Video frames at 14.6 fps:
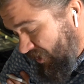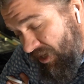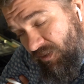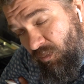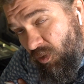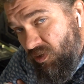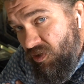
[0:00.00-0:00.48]

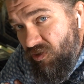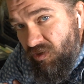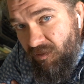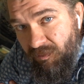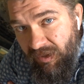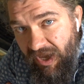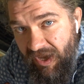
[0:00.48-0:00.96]
Guys, portraits are
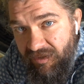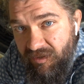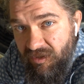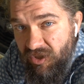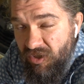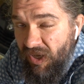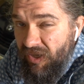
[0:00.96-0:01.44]
a blast.
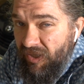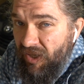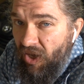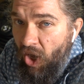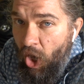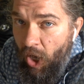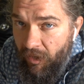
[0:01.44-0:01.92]
You got to
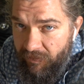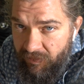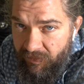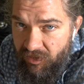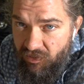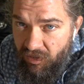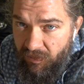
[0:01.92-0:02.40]
get
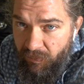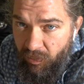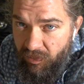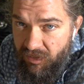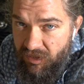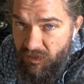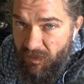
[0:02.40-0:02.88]
awesome at drawing
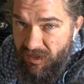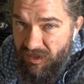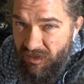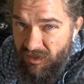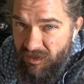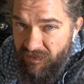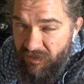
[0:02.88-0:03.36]
portraits,
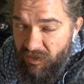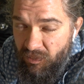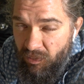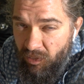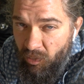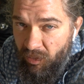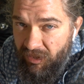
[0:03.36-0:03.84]
especially those of you
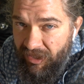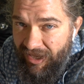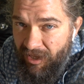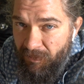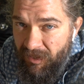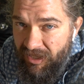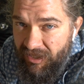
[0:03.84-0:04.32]
who are going
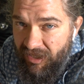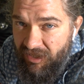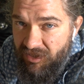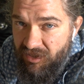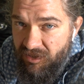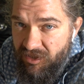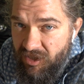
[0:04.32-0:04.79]
to AP
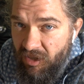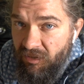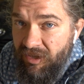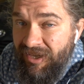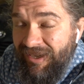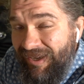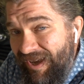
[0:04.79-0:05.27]
next year. So,
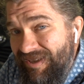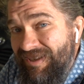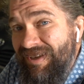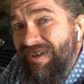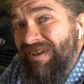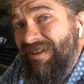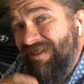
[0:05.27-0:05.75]
guys,
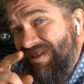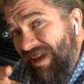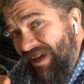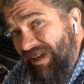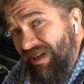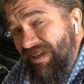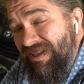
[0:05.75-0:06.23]

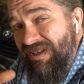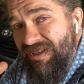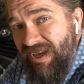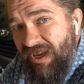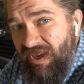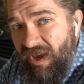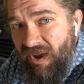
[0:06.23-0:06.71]
take it easy.
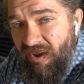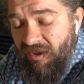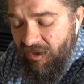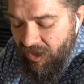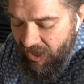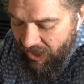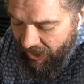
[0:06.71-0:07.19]
Take
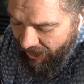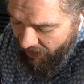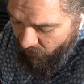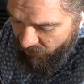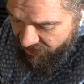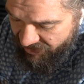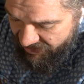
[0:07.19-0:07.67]
care. I
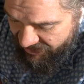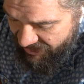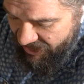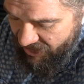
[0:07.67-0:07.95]
will see